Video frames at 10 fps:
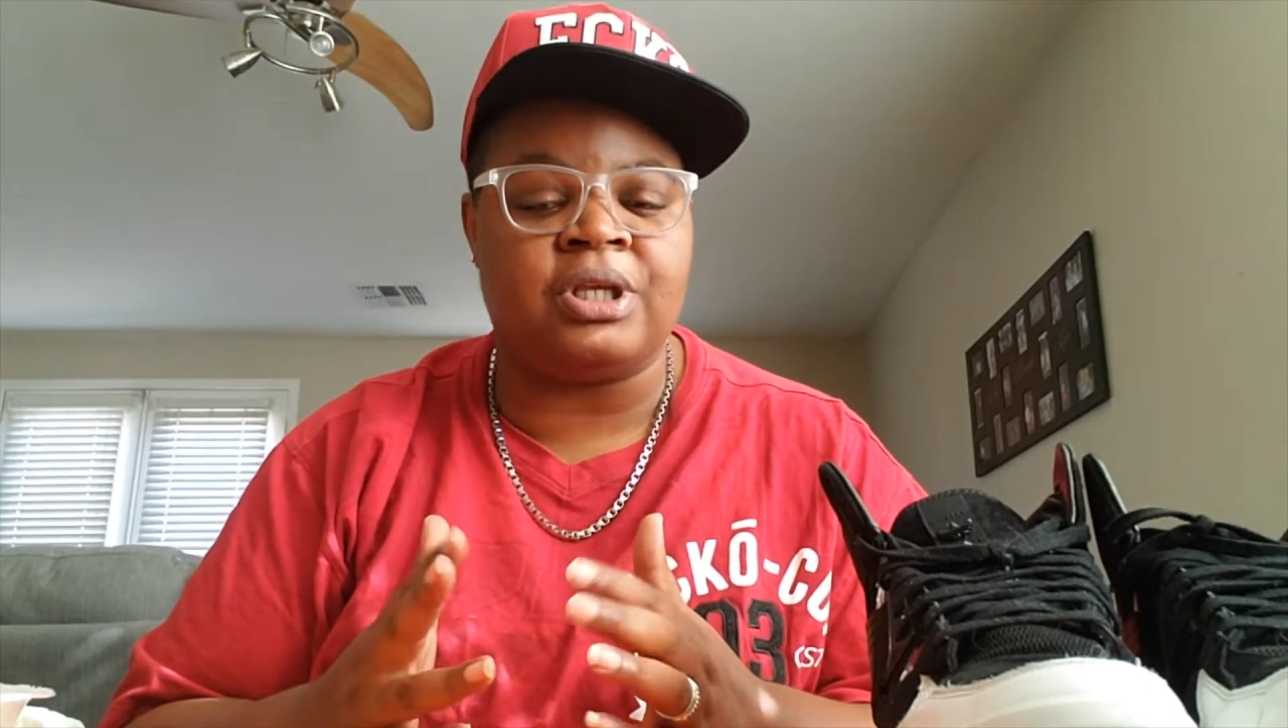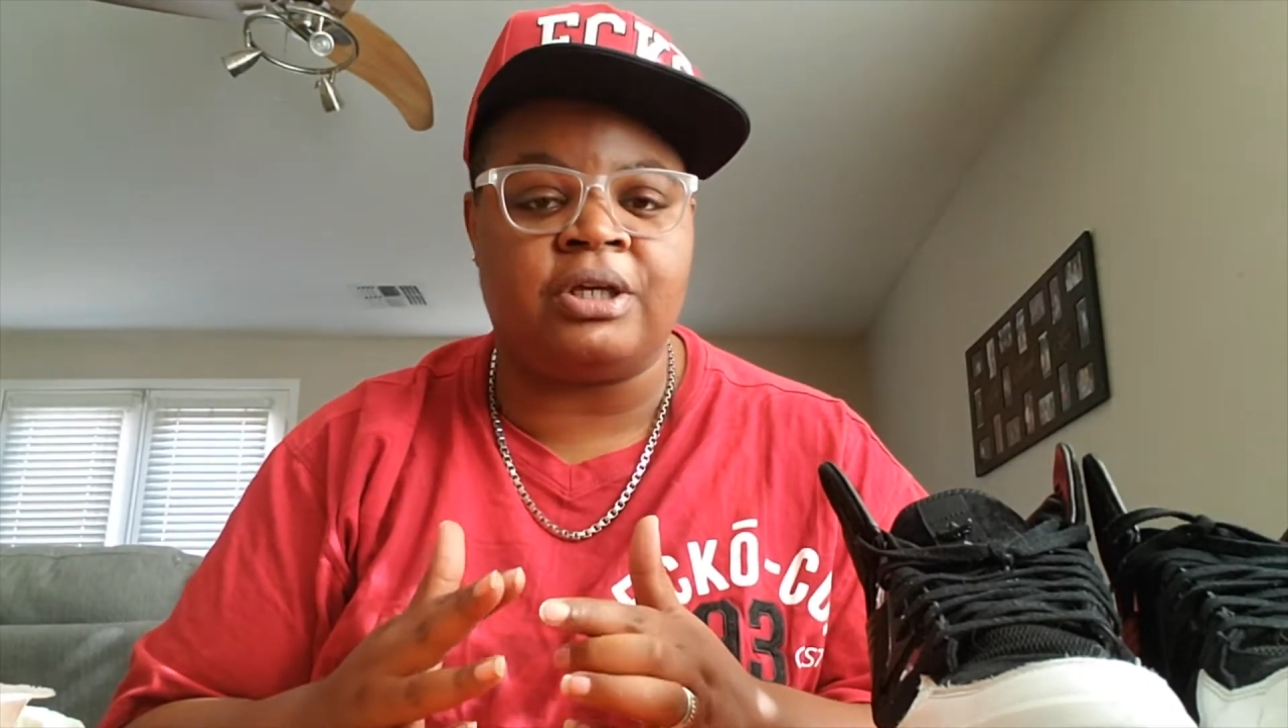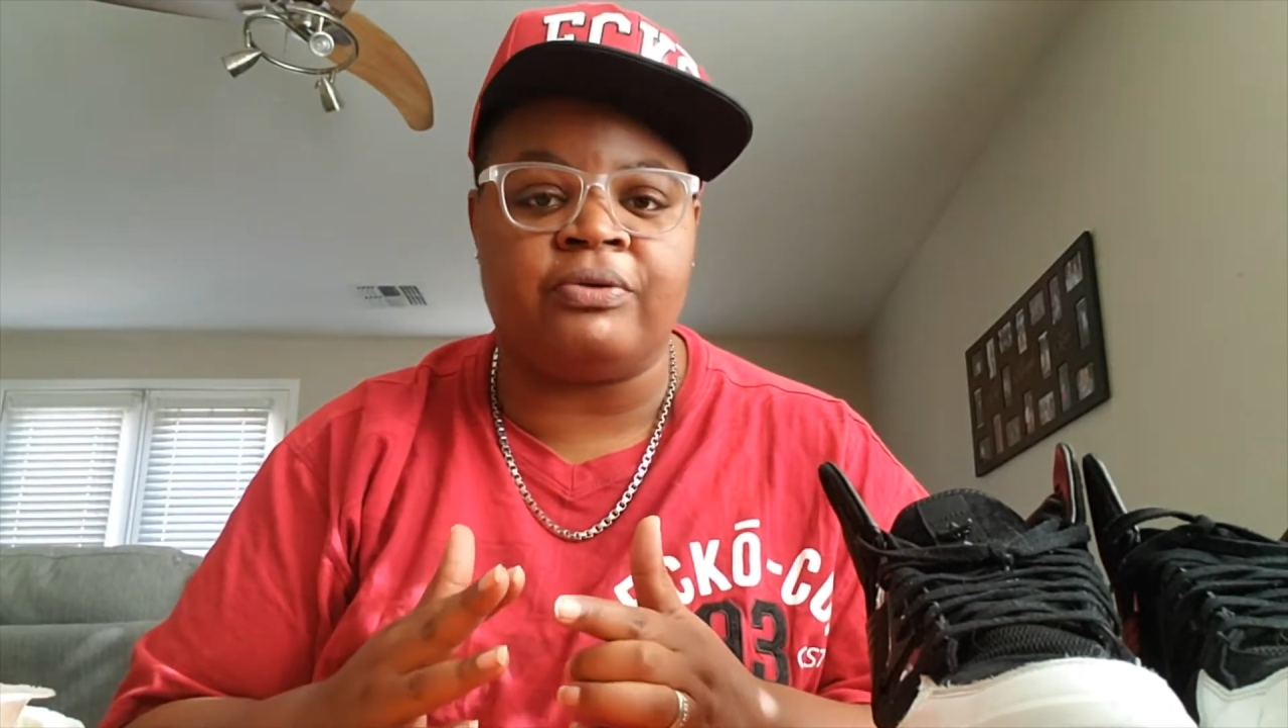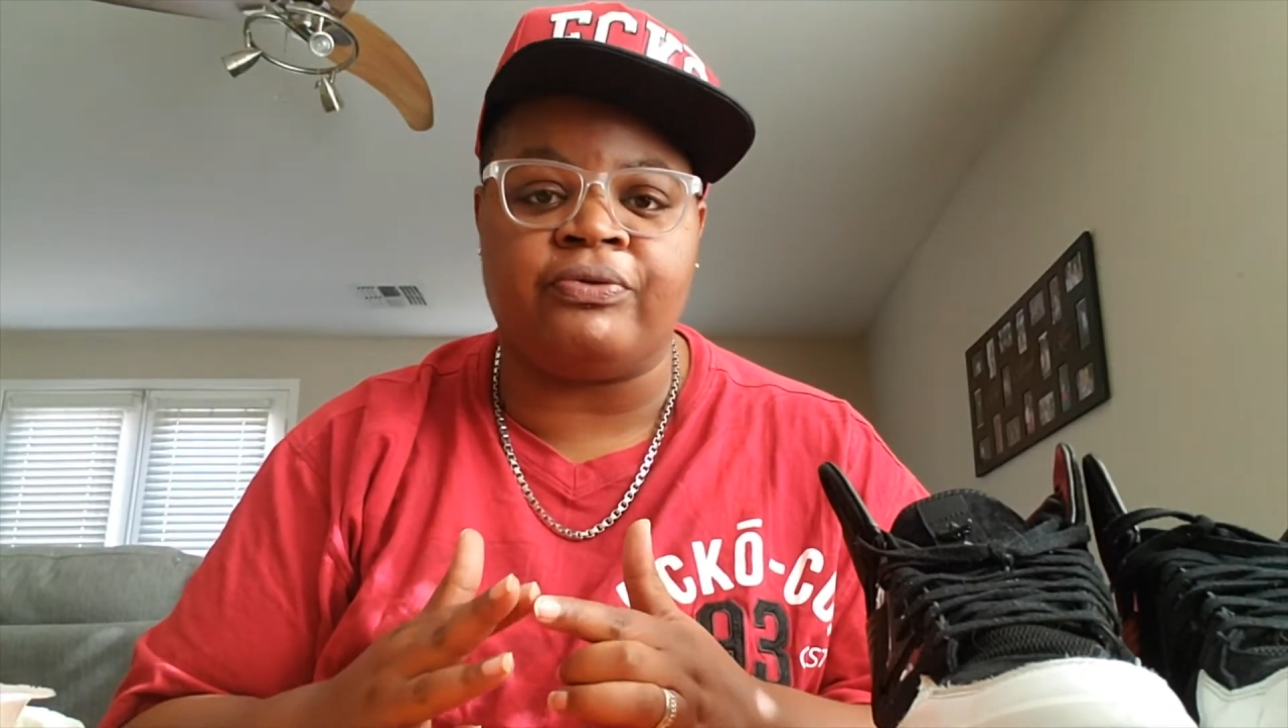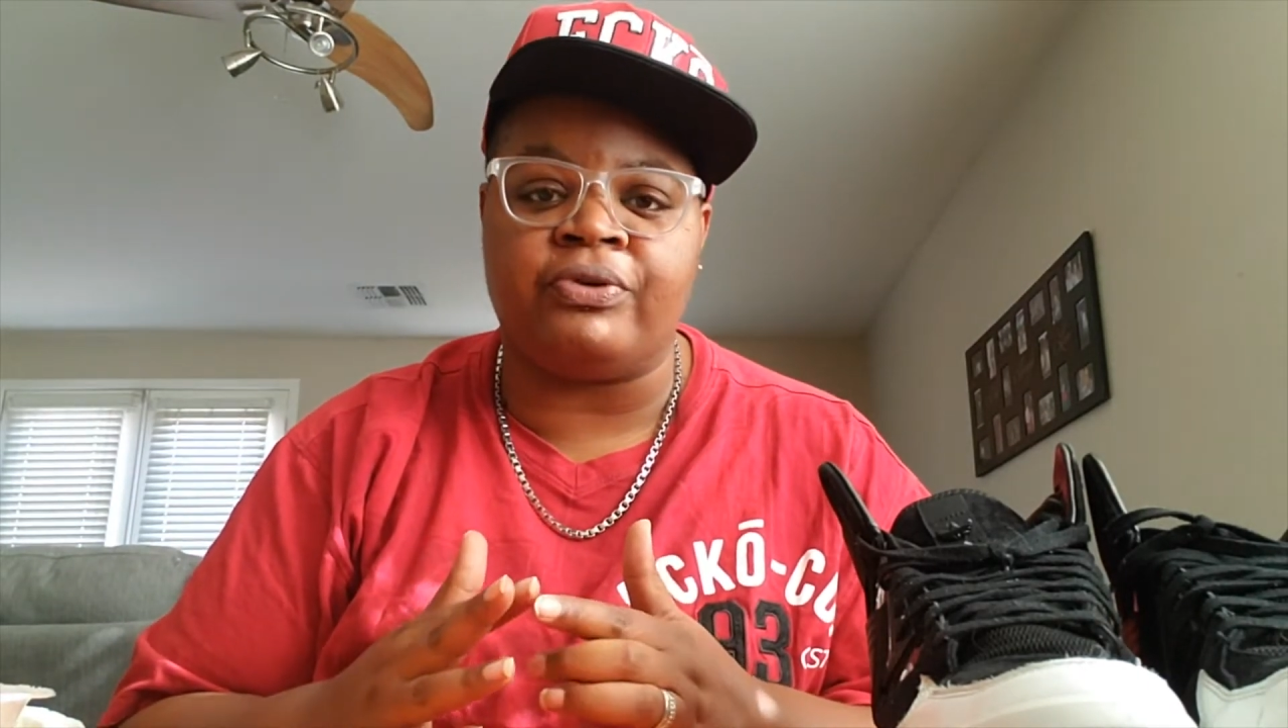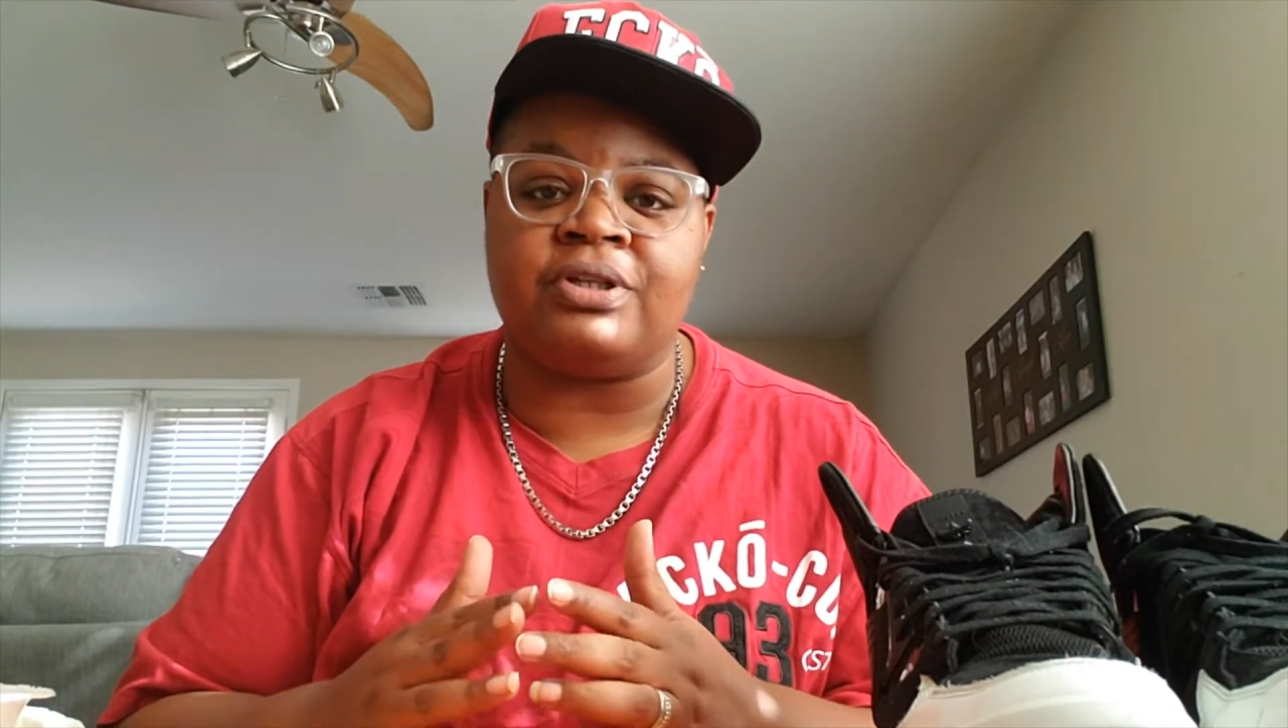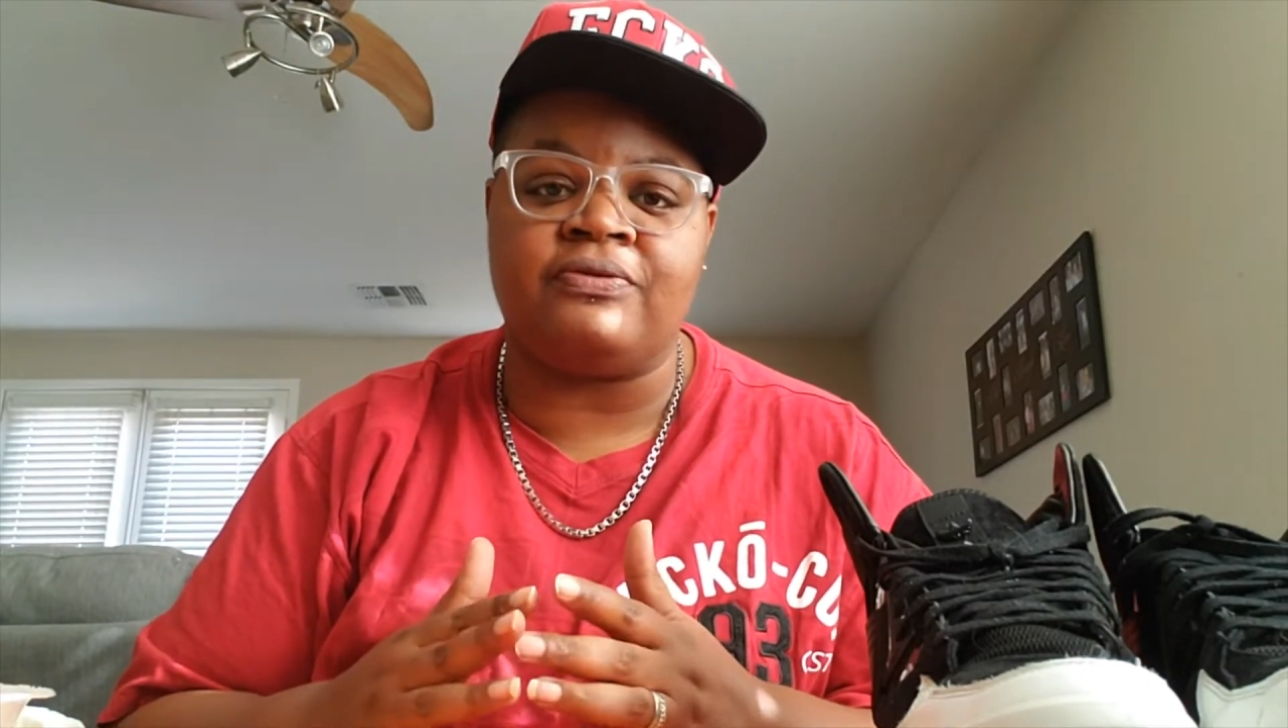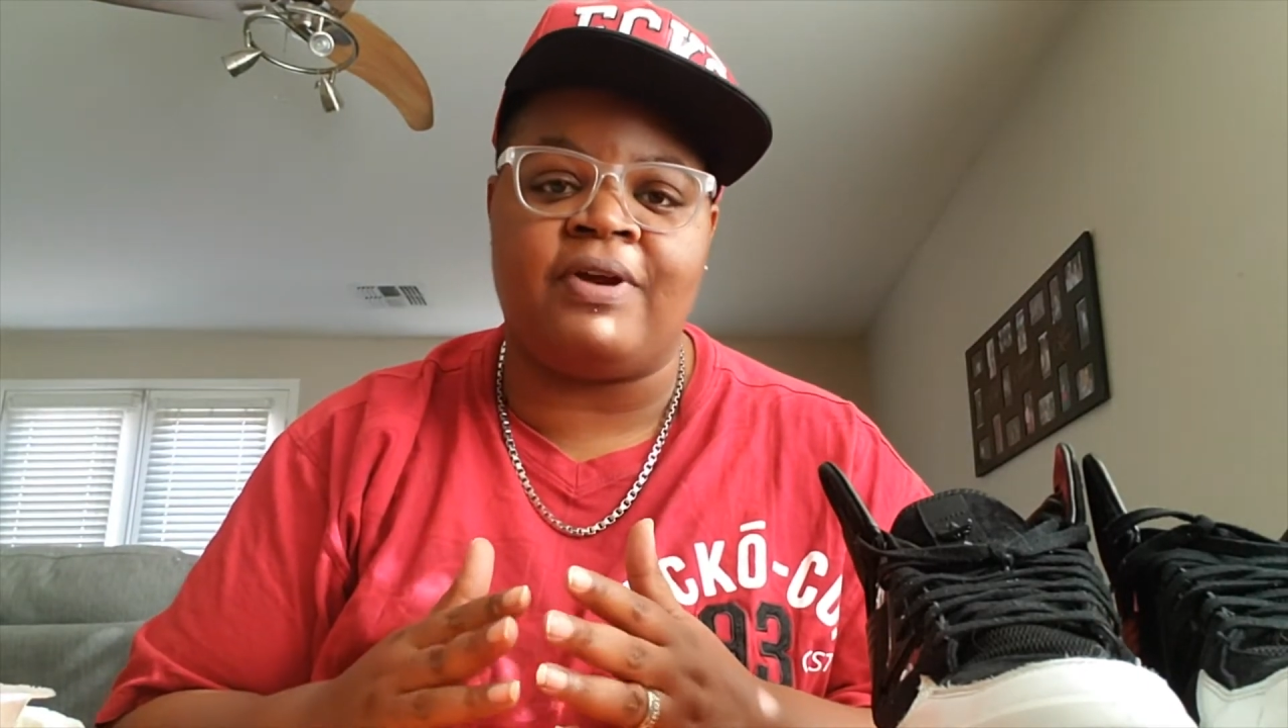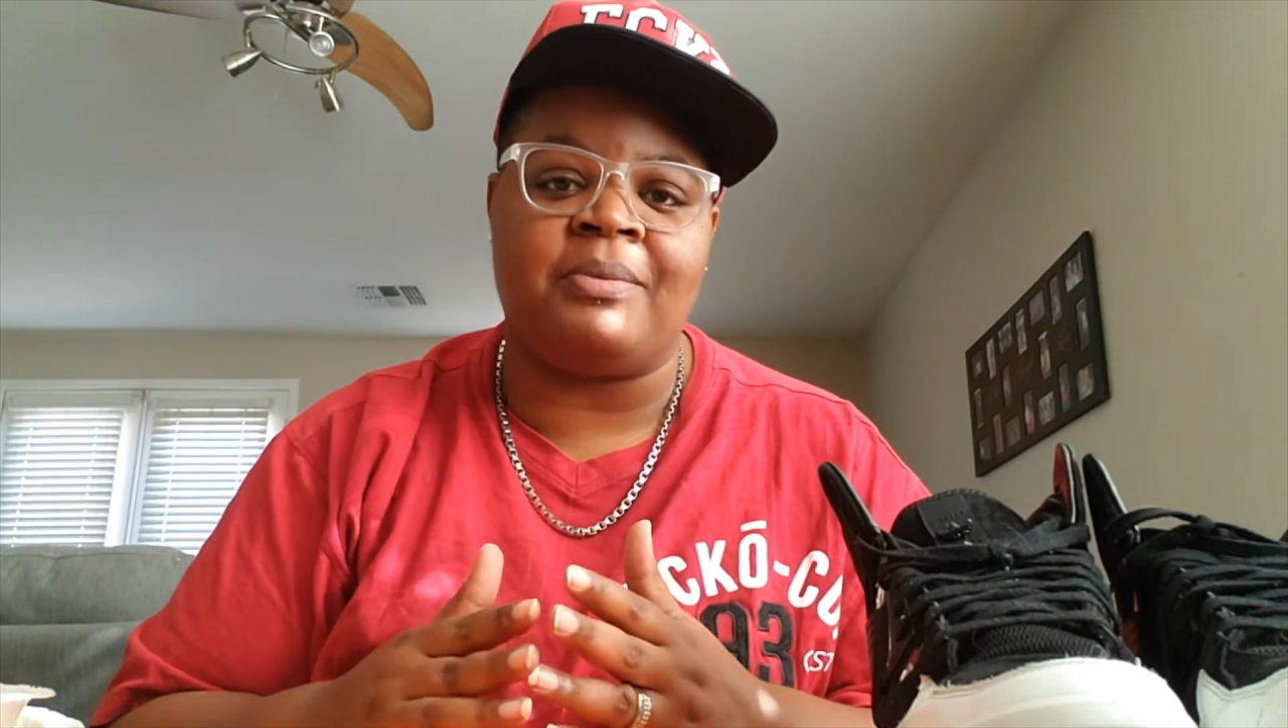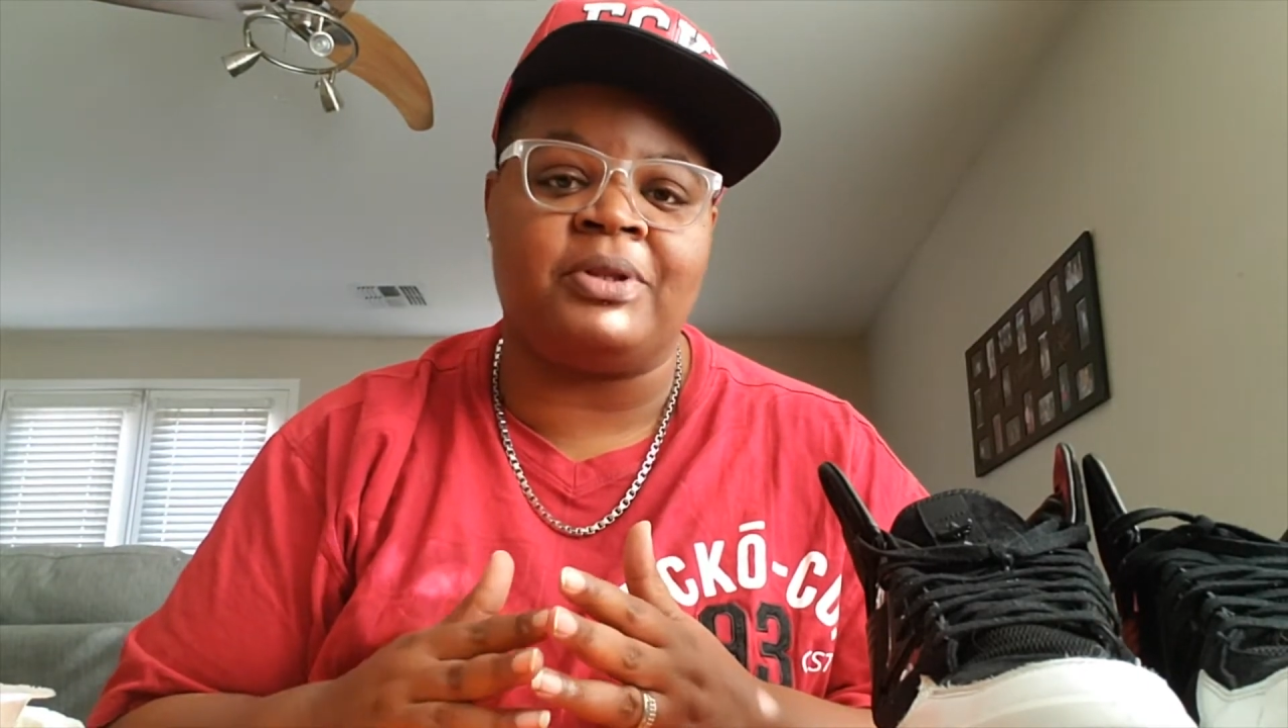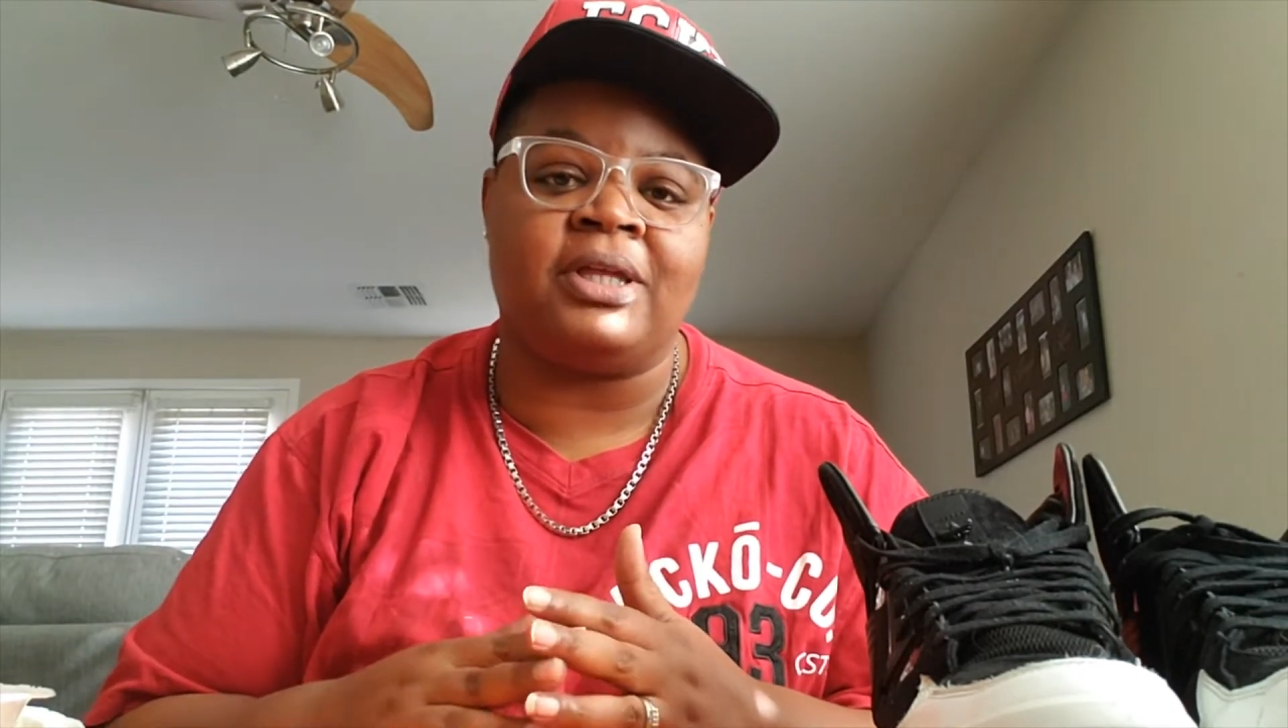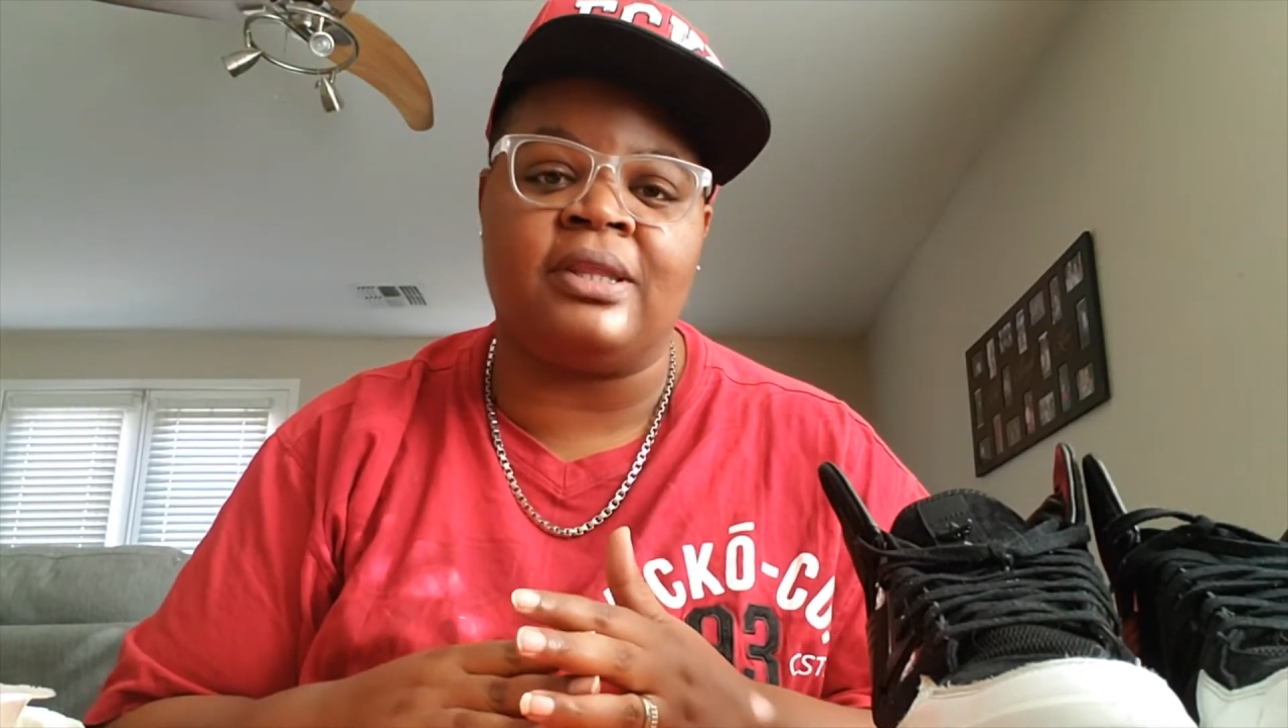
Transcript: that your friends, family,